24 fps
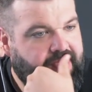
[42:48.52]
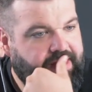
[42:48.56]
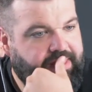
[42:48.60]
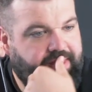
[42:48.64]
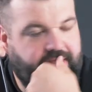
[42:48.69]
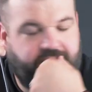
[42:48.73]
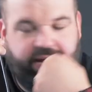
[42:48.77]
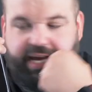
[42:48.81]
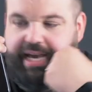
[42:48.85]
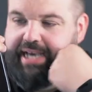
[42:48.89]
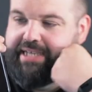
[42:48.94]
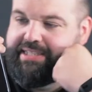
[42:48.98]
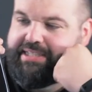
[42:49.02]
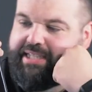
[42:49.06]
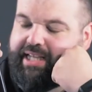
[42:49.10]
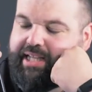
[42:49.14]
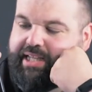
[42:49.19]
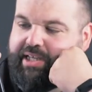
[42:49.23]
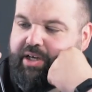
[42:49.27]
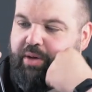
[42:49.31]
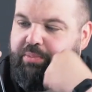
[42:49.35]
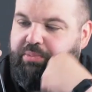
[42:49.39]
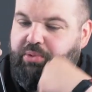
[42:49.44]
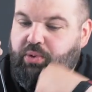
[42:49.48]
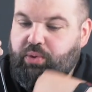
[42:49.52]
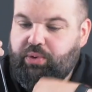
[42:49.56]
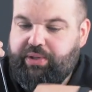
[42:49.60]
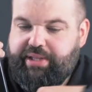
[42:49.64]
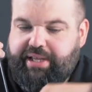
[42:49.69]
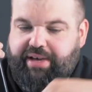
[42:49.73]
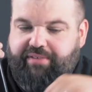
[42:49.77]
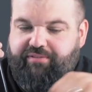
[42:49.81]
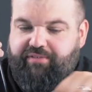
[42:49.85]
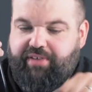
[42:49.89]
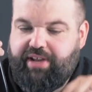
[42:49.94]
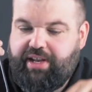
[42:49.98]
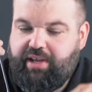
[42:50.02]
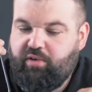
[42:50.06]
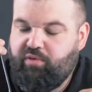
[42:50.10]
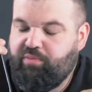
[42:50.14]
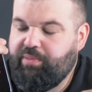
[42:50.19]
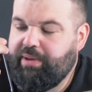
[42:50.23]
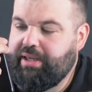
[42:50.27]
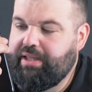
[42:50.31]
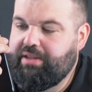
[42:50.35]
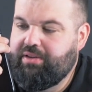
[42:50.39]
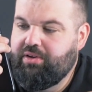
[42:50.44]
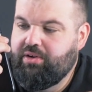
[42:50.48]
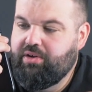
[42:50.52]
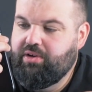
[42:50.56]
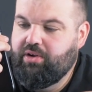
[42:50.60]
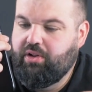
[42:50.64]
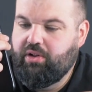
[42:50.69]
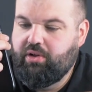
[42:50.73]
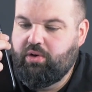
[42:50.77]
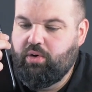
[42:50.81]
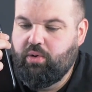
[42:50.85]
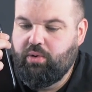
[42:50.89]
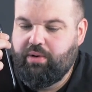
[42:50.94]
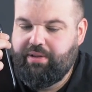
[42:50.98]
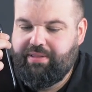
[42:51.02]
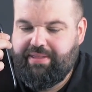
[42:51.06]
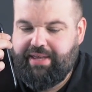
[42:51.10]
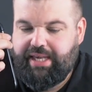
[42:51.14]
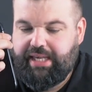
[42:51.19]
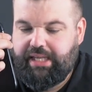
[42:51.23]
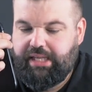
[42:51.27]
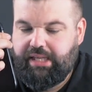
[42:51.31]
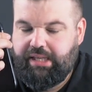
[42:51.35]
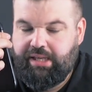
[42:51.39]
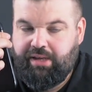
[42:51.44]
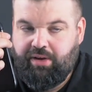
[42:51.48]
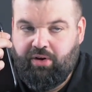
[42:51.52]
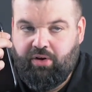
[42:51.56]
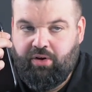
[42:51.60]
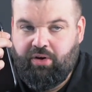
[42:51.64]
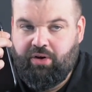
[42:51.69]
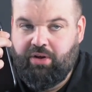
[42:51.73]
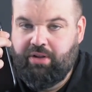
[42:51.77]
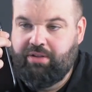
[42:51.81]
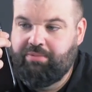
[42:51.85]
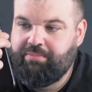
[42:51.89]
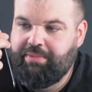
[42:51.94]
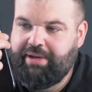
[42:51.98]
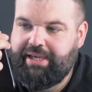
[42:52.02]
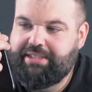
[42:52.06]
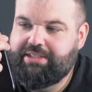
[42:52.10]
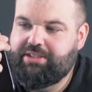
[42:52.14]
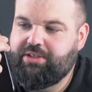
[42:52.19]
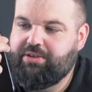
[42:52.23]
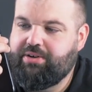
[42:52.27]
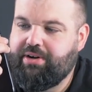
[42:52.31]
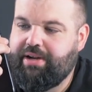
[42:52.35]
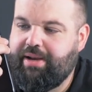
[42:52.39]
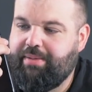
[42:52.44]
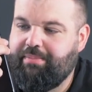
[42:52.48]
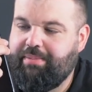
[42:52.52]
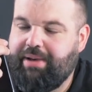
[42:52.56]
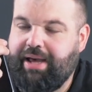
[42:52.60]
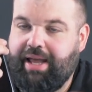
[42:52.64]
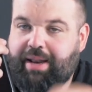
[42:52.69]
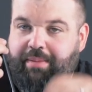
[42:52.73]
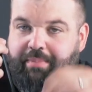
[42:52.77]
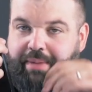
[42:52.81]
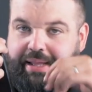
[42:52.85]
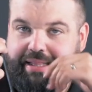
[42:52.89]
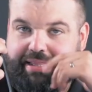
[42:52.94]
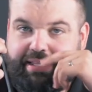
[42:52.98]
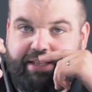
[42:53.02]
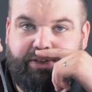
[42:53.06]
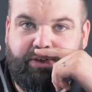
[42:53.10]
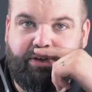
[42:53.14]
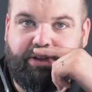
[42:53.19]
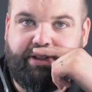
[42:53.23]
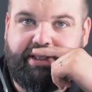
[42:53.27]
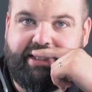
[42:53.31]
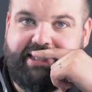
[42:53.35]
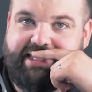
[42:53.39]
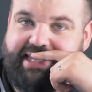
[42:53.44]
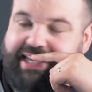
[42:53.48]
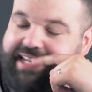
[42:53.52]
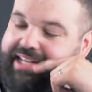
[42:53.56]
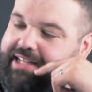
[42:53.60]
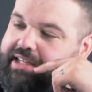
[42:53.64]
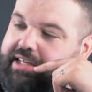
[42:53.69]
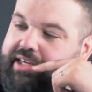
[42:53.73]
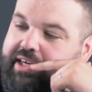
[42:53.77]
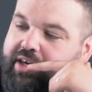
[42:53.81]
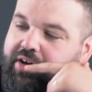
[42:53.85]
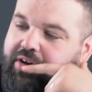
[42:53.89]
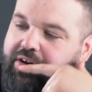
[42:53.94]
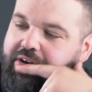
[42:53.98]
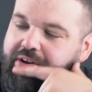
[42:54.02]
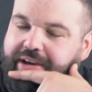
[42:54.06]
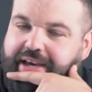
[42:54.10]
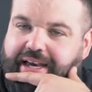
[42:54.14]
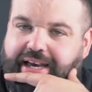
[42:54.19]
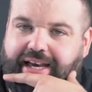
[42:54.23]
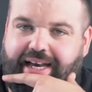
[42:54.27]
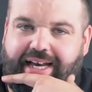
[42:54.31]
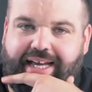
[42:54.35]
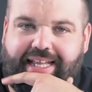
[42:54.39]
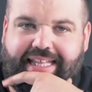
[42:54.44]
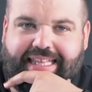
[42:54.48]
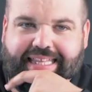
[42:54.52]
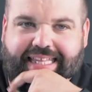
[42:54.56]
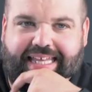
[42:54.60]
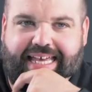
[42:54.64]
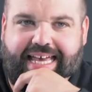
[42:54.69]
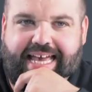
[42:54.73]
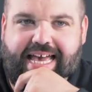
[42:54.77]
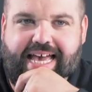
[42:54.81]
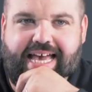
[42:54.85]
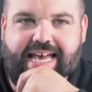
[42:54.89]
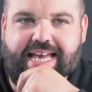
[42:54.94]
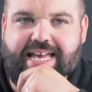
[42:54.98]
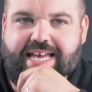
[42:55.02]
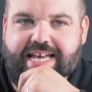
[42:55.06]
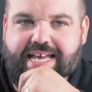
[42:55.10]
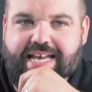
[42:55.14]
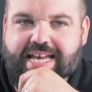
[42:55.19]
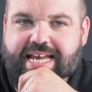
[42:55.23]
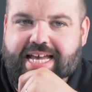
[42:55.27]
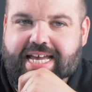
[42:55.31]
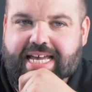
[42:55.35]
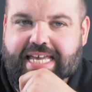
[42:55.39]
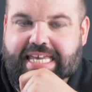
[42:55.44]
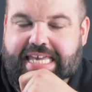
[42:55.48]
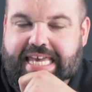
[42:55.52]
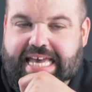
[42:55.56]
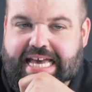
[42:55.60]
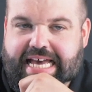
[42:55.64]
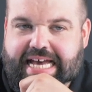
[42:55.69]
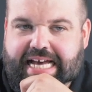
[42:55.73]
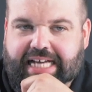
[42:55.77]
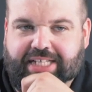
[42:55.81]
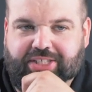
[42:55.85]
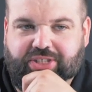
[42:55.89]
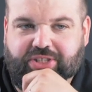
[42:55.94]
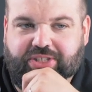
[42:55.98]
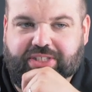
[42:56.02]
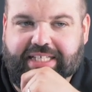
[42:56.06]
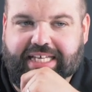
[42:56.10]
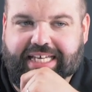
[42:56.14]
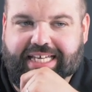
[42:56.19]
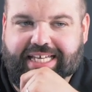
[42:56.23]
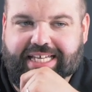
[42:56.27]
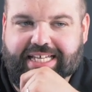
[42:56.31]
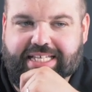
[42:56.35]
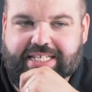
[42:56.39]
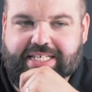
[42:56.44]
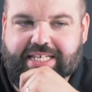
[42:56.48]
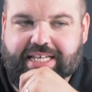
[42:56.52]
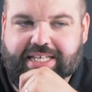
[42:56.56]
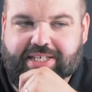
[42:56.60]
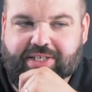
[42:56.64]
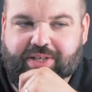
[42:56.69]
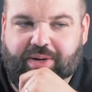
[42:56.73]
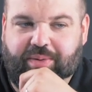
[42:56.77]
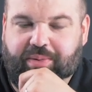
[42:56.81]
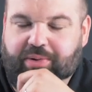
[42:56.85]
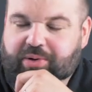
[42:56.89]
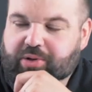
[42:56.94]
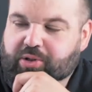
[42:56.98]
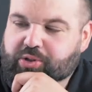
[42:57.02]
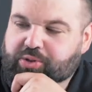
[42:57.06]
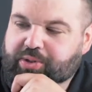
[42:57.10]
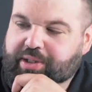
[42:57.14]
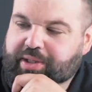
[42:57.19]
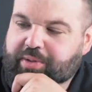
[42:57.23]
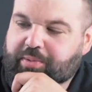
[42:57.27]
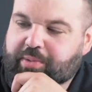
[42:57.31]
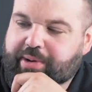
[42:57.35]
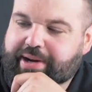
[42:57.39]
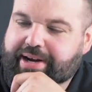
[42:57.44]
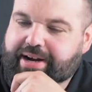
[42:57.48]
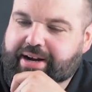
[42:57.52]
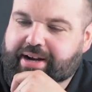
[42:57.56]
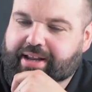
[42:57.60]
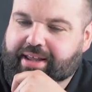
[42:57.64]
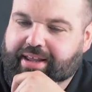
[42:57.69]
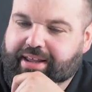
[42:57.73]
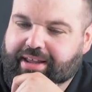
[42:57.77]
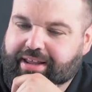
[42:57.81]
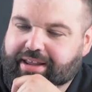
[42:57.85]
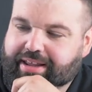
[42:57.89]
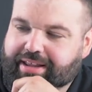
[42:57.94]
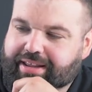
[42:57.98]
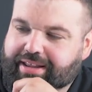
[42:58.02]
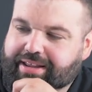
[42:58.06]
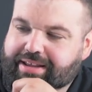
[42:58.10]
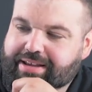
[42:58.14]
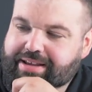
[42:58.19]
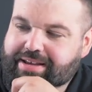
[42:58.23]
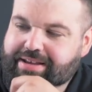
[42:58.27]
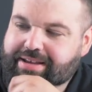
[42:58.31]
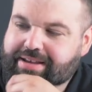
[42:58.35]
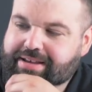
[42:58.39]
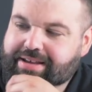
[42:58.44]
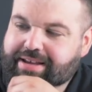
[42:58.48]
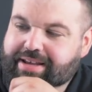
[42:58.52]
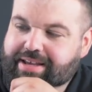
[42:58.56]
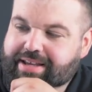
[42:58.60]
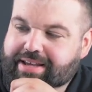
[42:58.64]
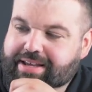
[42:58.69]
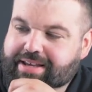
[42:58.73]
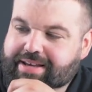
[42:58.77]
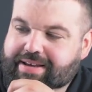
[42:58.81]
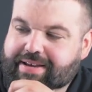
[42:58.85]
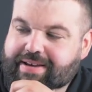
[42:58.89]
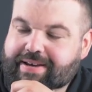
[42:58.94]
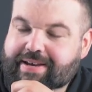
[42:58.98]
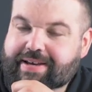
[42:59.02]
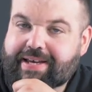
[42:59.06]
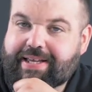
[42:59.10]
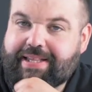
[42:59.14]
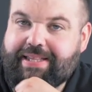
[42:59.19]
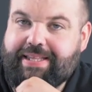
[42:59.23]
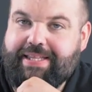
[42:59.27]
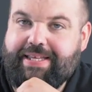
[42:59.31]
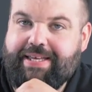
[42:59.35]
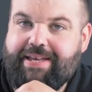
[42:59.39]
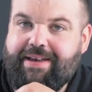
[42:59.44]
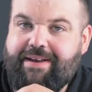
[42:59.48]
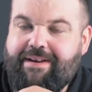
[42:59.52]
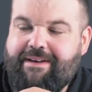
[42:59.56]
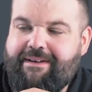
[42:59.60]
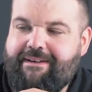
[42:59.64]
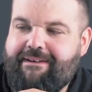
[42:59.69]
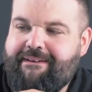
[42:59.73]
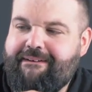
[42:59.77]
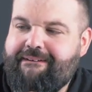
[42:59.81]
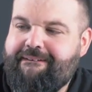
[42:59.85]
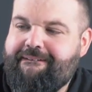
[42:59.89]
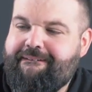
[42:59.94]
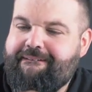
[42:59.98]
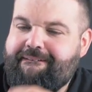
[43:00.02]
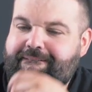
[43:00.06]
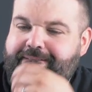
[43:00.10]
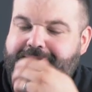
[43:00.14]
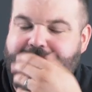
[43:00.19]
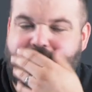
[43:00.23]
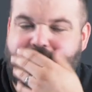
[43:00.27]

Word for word: that I accidentally uploaded that video of me doing a Hulk Hogan thing on my Instagram, and I meant to do it to send it to you. And uh, yeah, I just think it's it's come across really weird yeah, but you're telling. Here's the